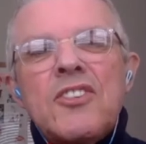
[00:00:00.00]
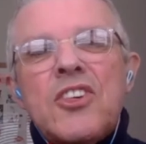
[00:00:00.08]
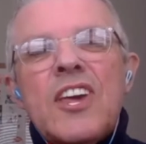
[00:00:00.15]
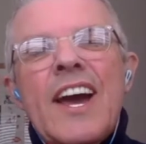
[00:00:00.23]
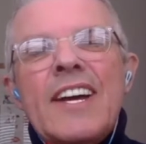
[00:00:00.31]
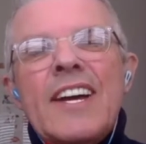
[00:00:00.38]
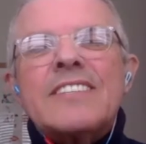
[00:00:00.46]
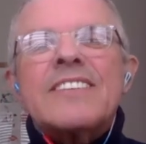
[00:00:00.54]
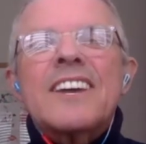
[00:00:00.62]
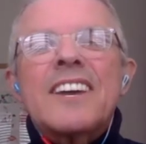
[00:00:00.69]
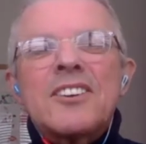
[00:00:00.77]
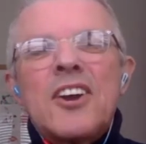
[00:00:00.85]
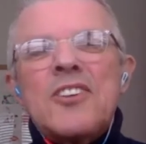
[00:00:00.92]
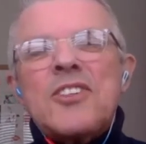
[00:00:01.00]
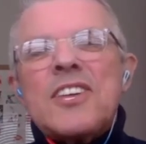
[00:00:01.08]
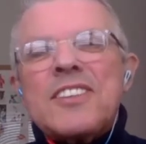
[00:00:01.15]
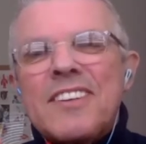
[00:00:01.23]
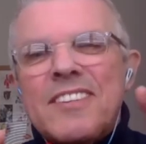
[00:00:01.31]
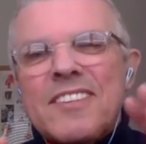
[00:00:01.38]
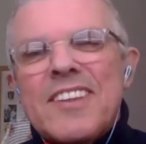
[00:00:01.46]
just
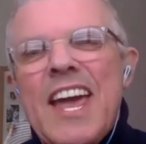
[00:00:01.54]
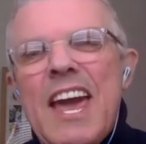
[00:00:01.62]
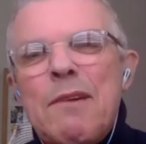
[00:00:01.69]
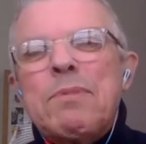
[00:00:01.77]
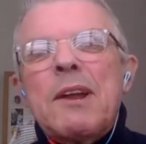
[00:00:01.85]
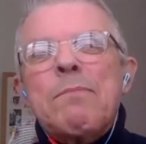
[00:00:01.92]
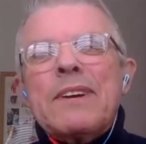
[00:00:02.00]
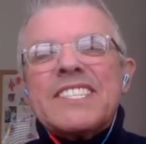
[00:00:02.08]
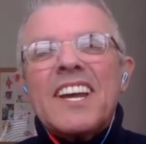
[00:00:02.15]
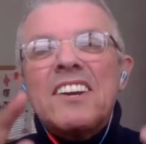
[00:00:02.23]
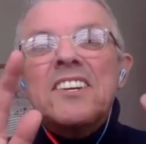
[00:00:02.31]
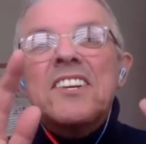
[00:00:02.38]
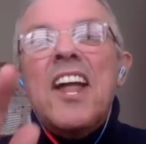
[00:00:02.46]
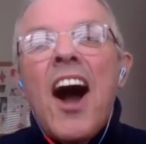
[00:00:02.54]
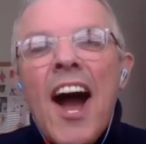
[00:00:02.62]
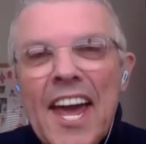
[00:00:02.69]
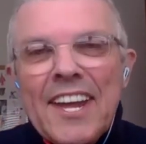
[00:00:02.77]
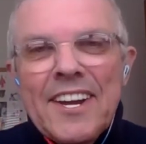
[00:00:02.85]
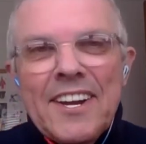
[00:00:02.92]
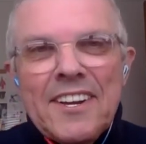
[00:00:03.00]
to stamp in it, but to lie
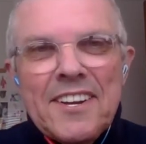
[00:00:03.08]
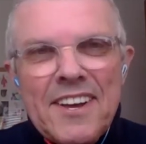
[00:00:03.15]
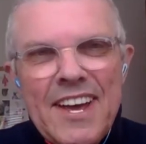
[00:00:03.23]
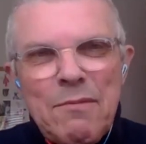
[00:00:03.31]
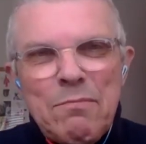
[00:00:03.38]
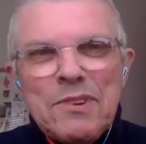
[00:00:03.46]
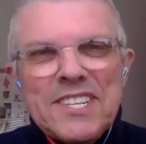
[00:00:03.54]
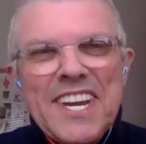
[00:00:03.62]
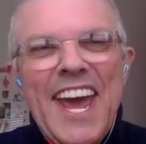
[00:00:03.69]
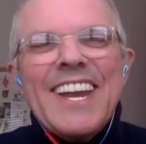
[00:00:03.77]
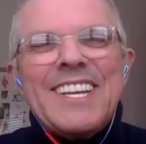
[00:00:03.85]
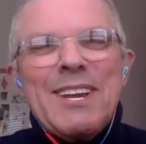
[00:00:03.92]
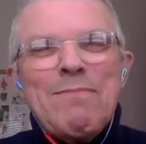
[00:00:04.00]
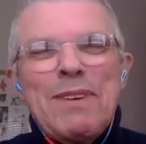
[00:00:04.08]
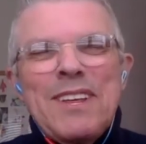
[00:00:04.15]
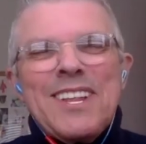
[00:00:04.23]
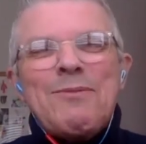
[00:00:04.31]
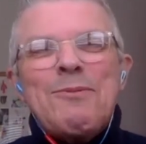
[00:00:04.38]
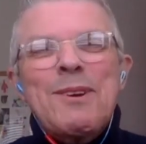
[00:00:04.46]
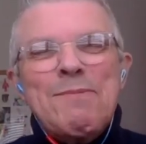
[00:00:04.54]
in it and pretend to be
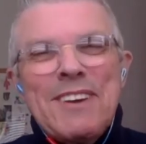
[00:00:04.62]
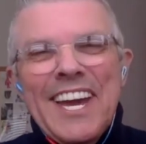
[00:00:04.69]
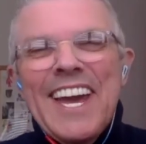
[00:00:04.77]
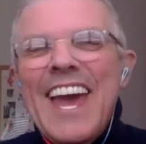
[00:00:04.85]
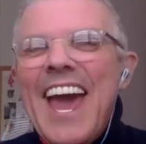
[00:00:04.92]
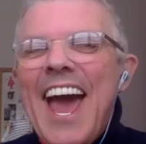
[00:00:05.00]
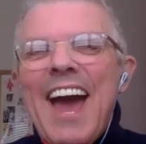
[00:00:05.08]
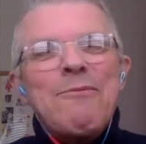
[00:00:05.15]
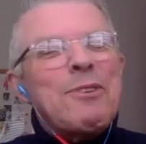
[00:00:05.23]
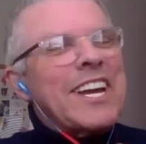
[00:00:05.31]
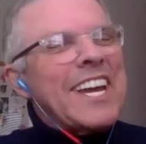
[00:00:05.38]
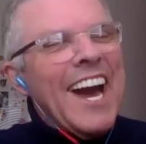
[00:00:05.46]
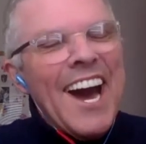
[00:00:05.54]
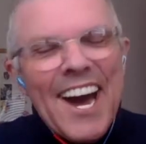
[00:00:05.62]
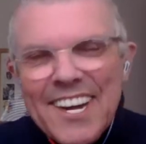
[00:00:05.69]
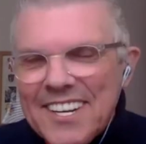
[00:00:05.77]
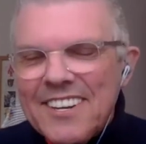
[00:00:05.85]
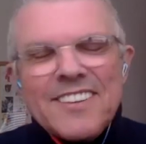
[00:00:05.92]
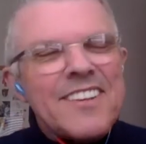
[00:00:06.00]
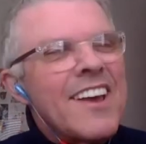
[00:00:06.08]
swimming. And
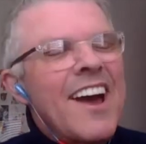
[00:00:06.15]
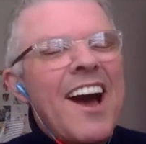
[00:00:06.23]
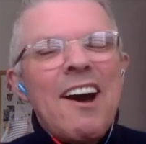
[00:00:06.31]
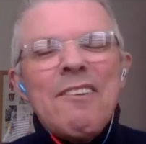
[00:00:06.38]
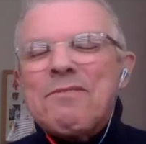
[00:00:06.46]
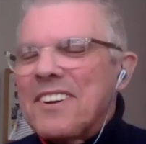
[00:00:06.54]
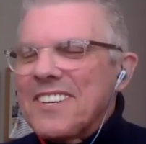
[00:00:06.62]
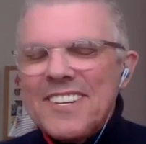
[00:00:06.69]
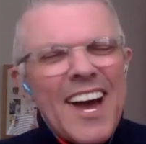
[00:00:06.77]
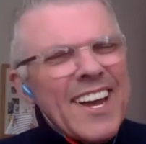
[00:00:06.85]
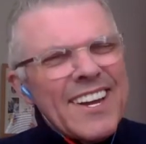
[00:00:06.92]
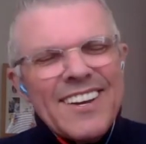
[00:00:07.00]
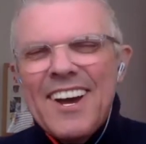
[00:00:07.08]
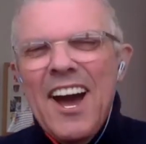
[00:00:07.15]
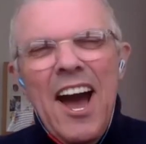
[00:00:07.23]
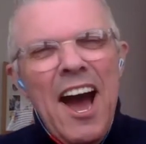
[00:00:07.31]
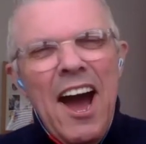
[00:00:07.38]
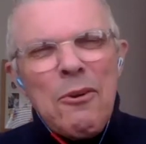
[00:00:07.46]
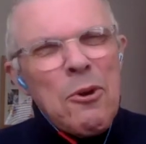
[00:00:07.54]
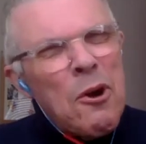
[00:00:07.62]
regardless of, like,
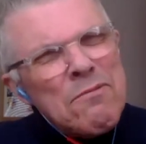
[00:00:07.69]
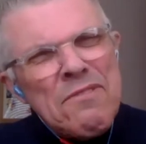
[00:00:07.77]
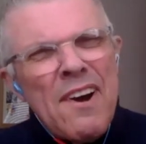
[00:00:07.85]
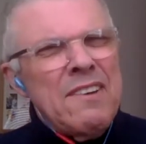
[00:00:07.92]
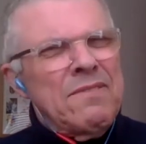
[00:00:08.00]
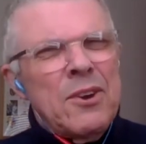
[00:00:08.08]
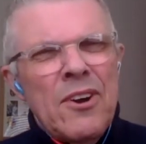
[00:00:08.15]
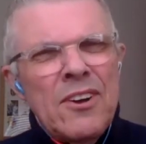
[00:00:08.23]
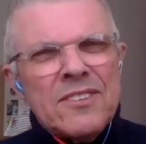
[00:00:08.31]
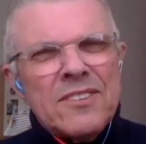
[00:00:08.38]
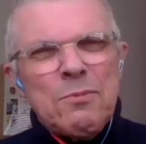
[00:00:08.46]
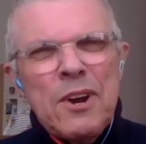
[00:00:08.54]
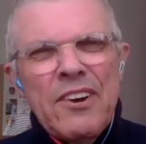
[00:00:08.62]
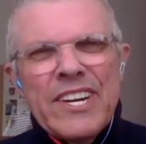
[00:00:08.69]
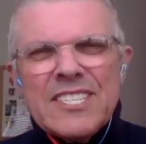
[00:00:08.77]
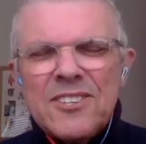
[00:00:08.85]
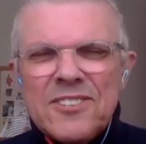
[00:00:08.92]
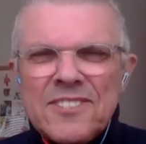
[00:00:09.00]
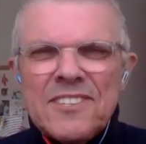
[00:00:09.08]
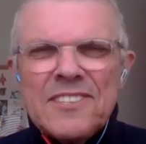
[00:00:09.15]
are all 5-year-olds wearing
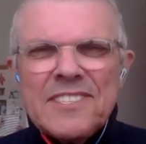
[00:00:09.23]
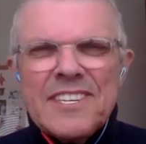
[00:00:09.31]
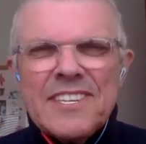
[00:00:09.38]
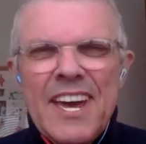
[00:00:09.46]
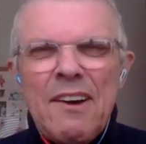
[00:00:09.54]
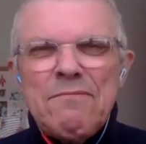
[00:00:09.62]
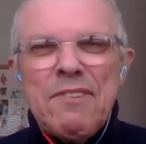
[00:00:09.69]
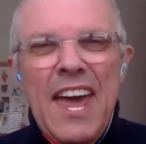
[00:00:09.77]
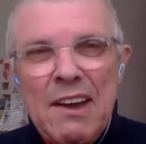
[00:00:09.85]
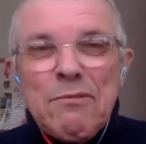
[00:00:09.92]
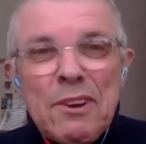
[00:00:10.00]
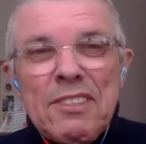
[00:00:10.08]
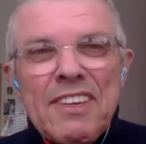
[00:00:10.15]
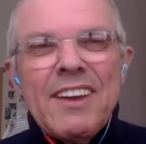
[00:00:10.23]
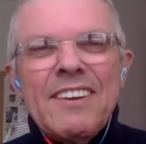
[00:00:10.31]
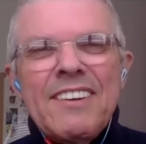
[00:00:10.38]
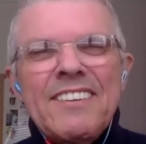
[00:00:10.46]
tutus now for everything?